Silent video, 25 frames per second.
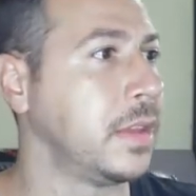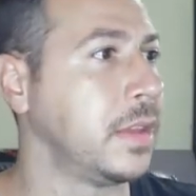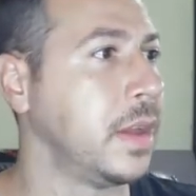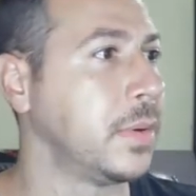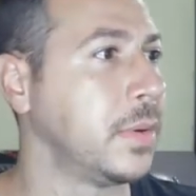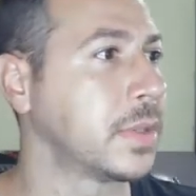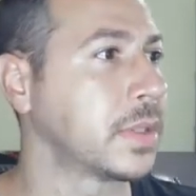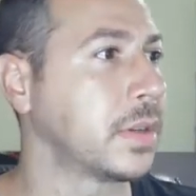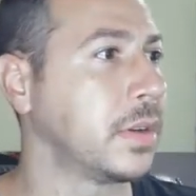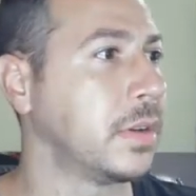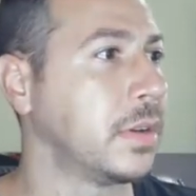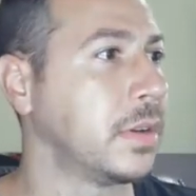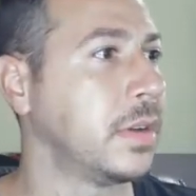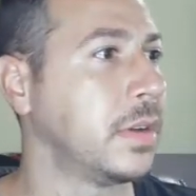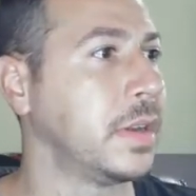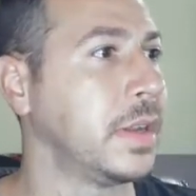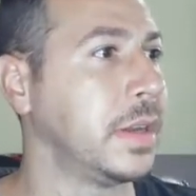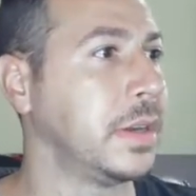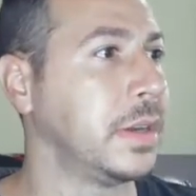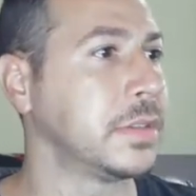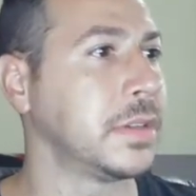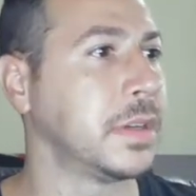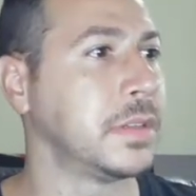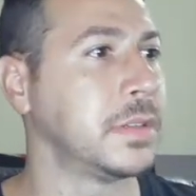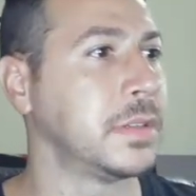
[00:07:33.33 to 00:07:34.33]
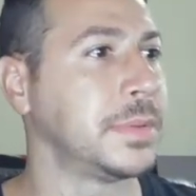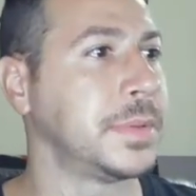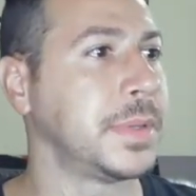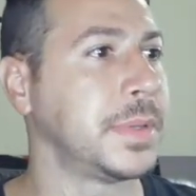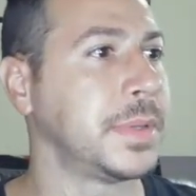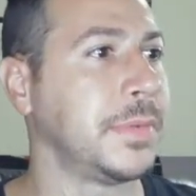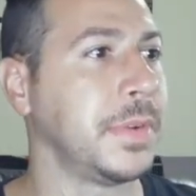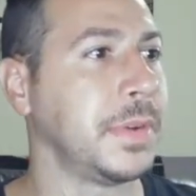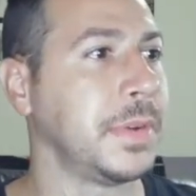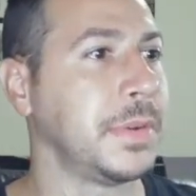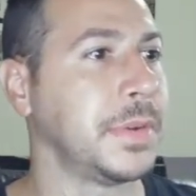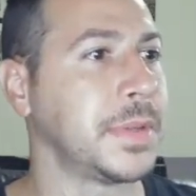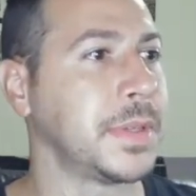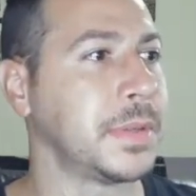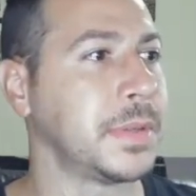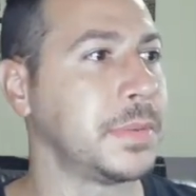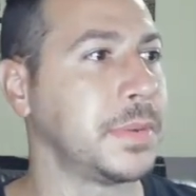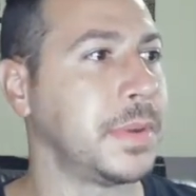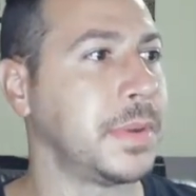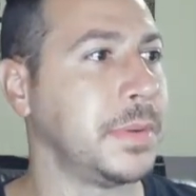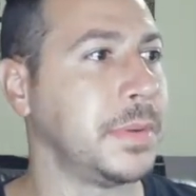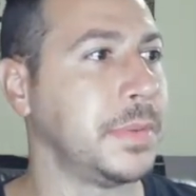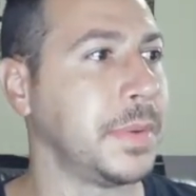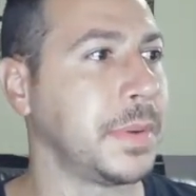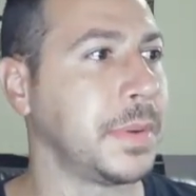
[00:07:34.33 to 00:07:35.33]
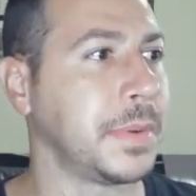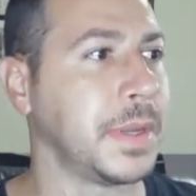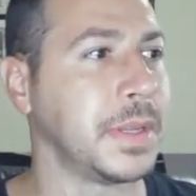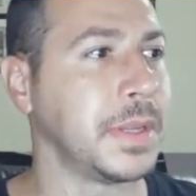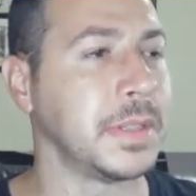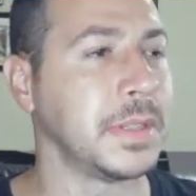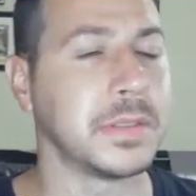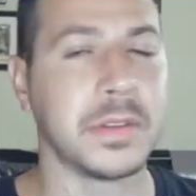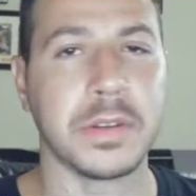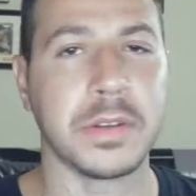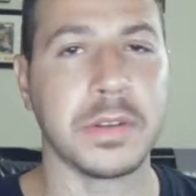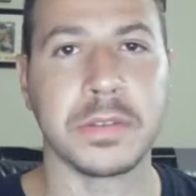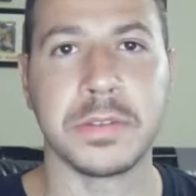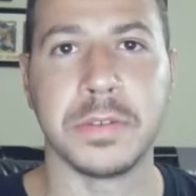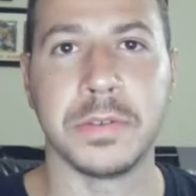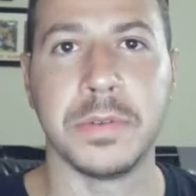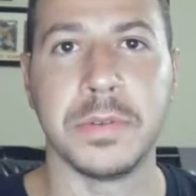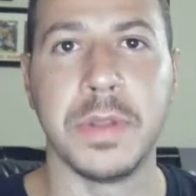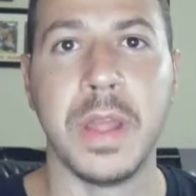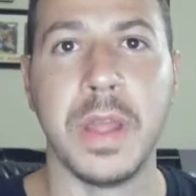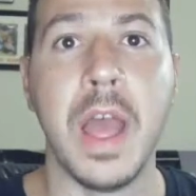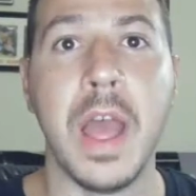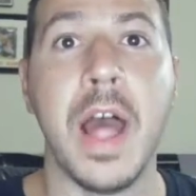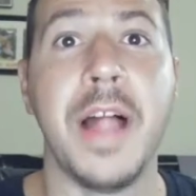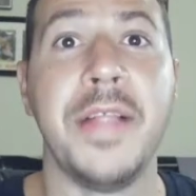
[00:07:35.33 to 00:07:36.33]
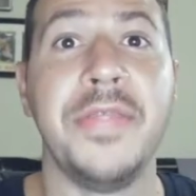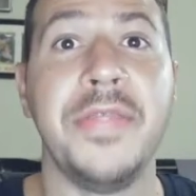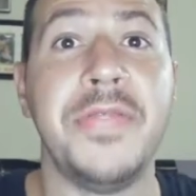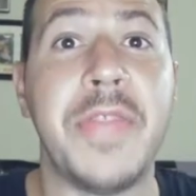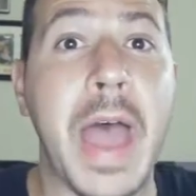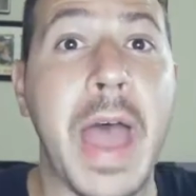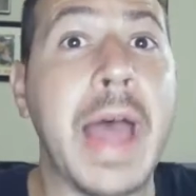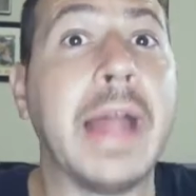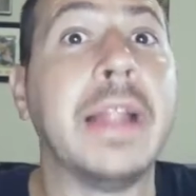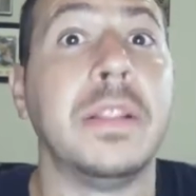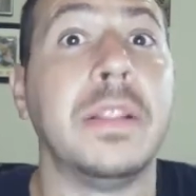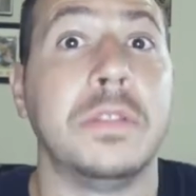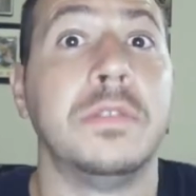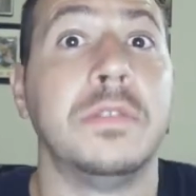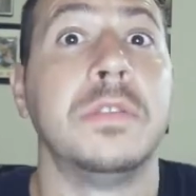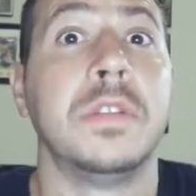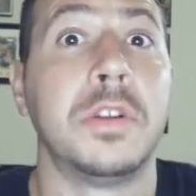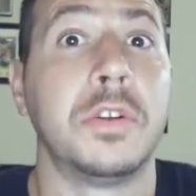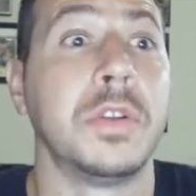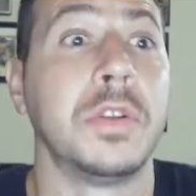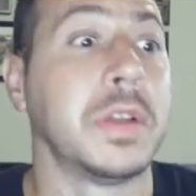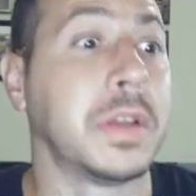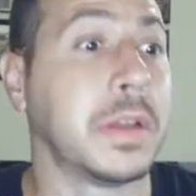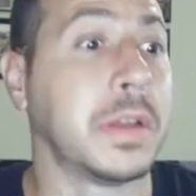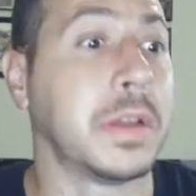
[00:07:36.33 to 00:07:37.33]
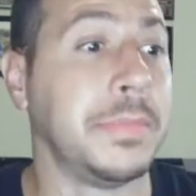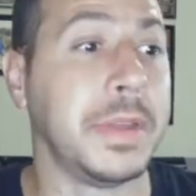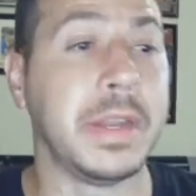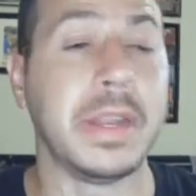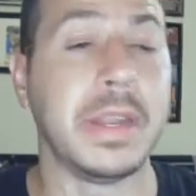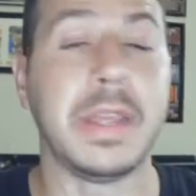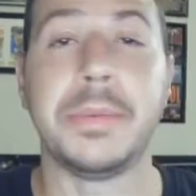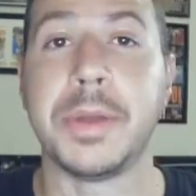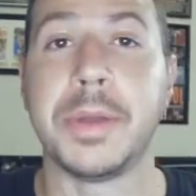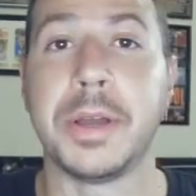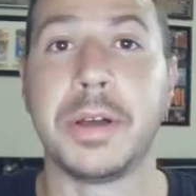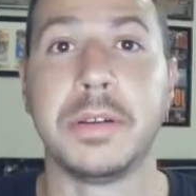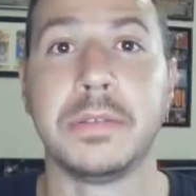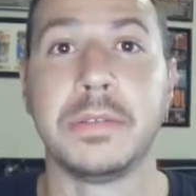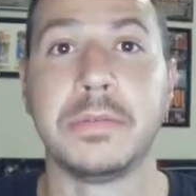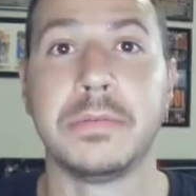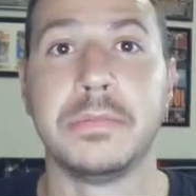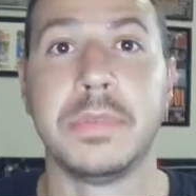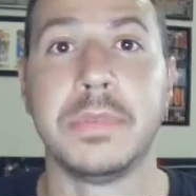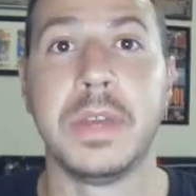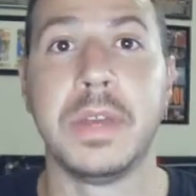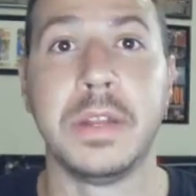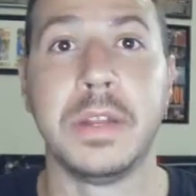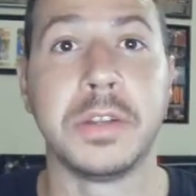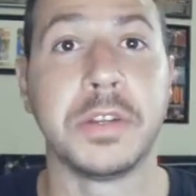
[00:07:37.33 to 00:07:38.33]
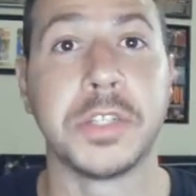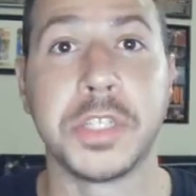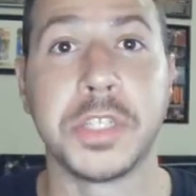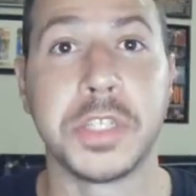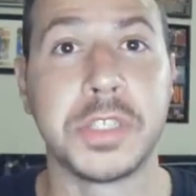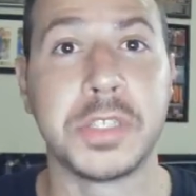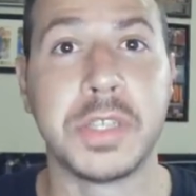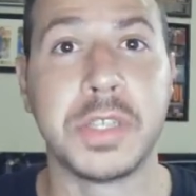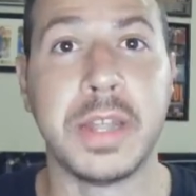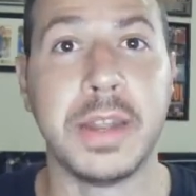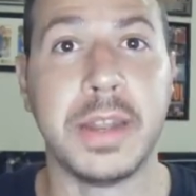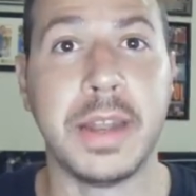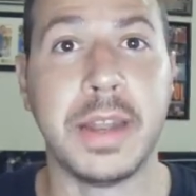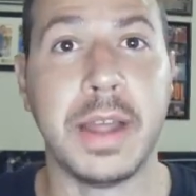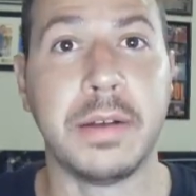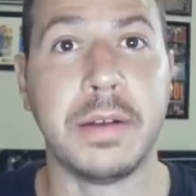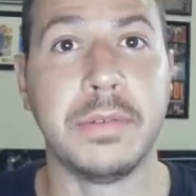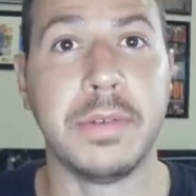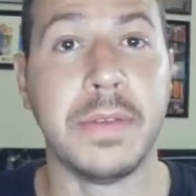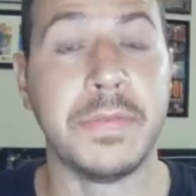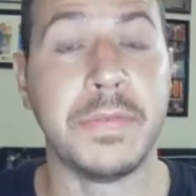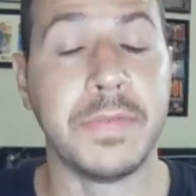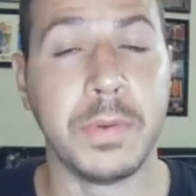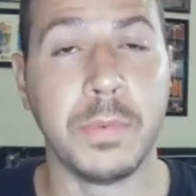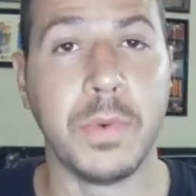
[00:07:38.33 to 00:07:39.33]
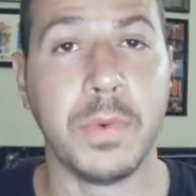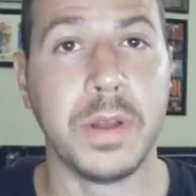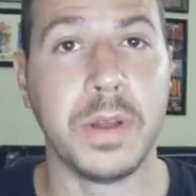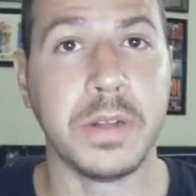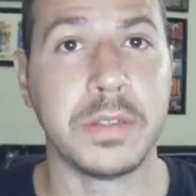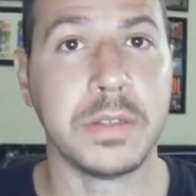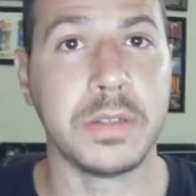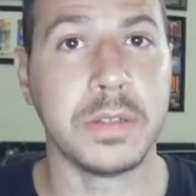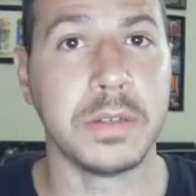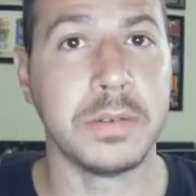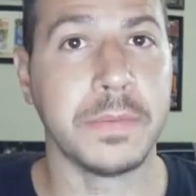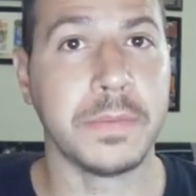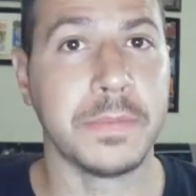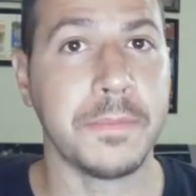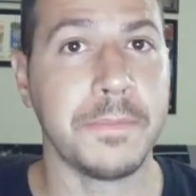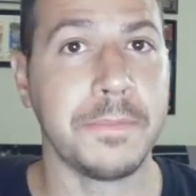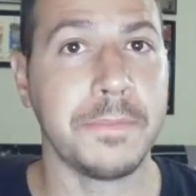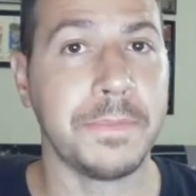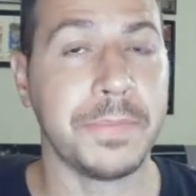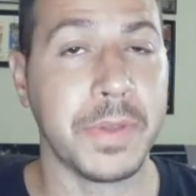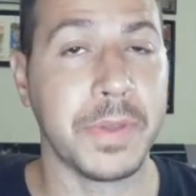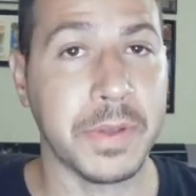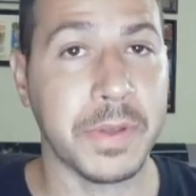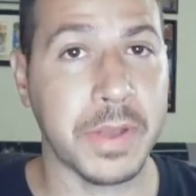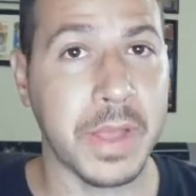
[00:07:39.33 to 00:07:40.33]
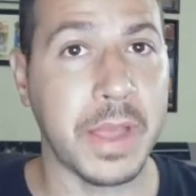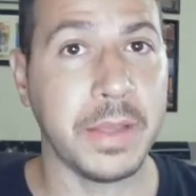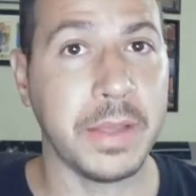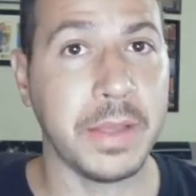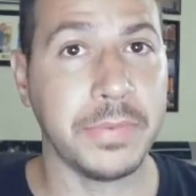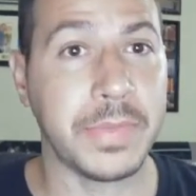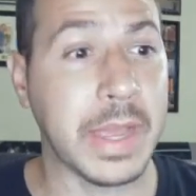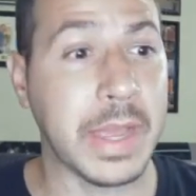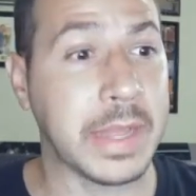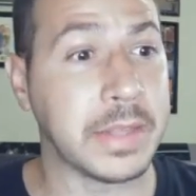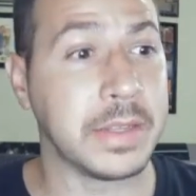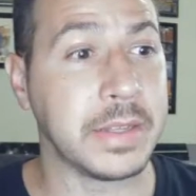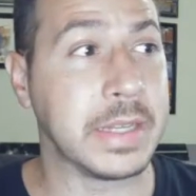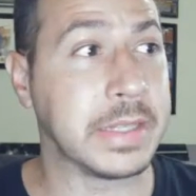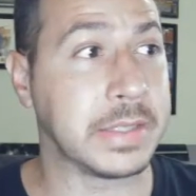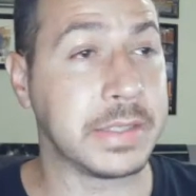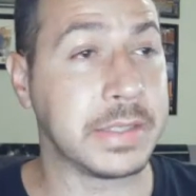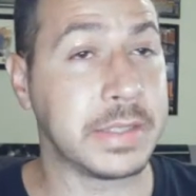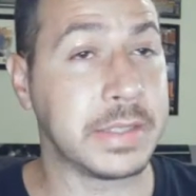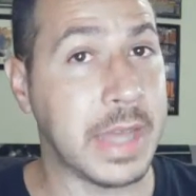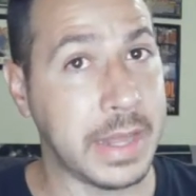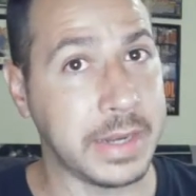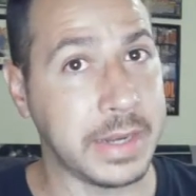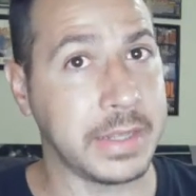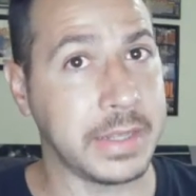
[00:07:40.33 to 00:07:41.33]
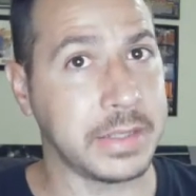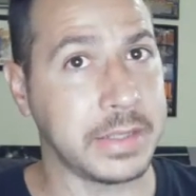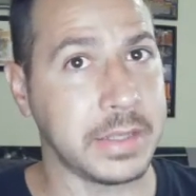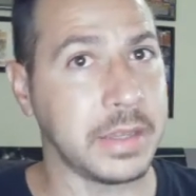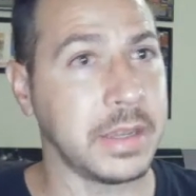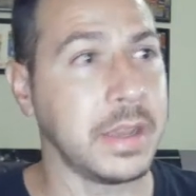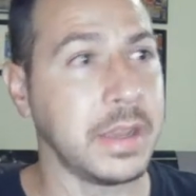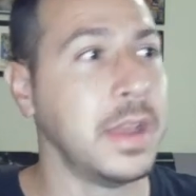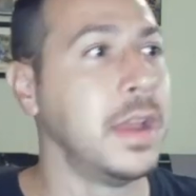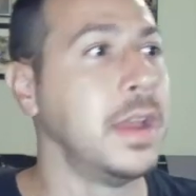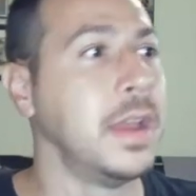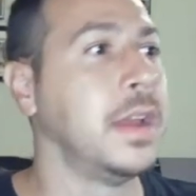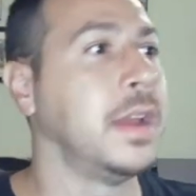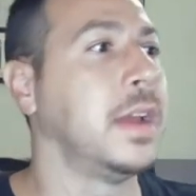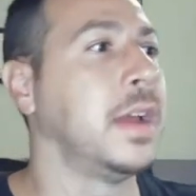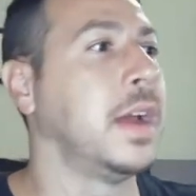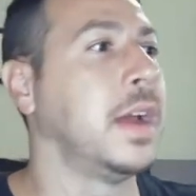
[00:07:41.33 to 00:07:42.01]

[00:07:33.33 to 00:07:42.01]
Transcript: yo what's going on here's 100% for your 700 big talk soon that literally can be an email and you could just send it out if you wanted to okay that it's that easy